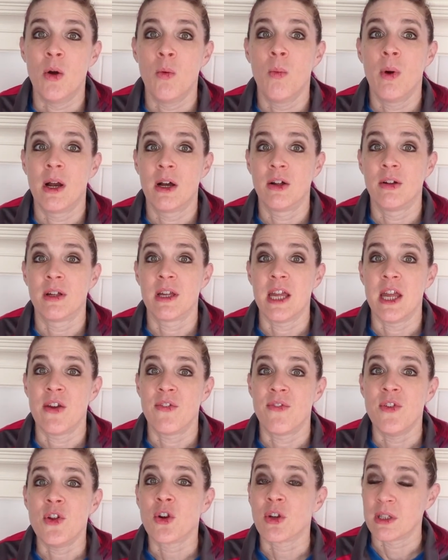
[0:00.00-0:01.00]
Well,
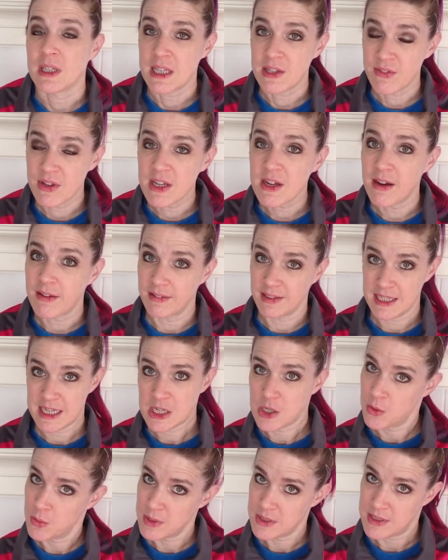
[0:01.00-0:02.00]
if you're living on
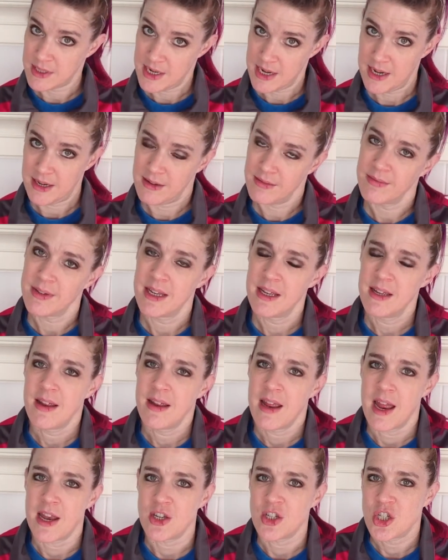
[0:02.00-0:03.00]
Lean Cuisine
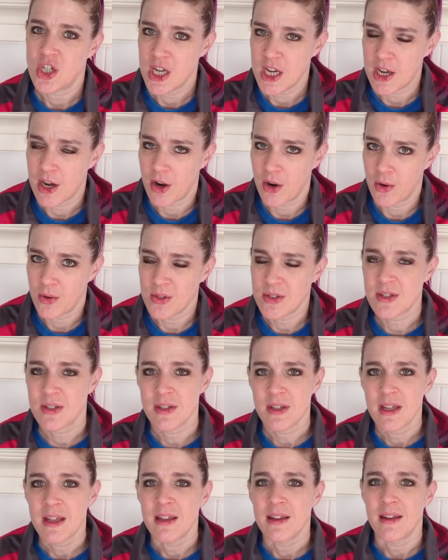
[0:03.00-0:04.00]
and Cheetos,
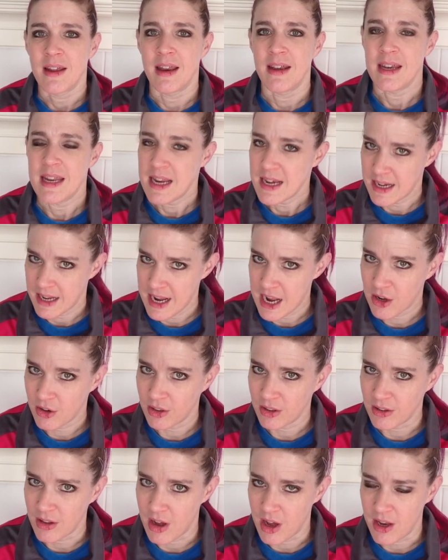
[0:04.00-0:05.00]
and eating out
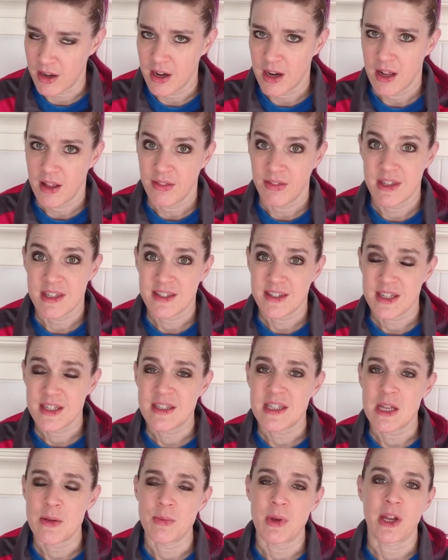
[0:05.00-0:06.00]
a lot, this could
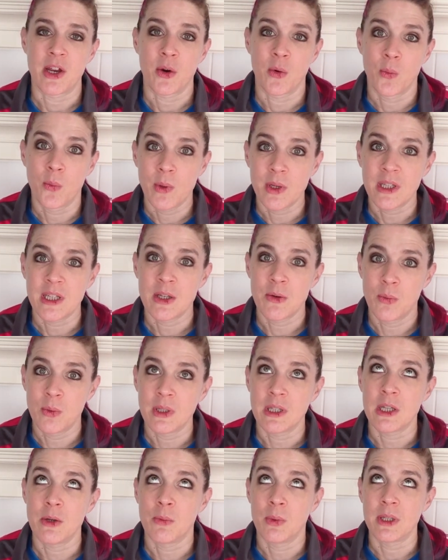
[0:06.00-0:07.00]
seem like a really,
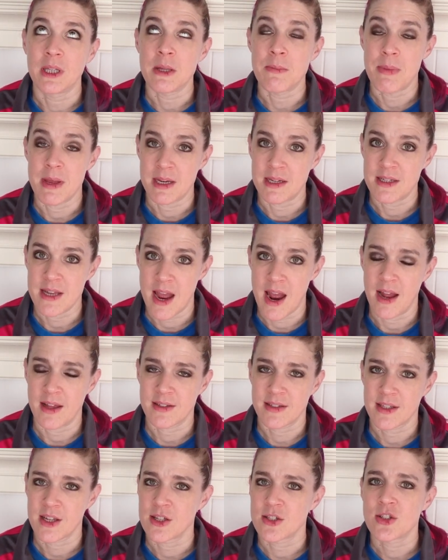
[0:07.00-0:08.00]
really, really big task.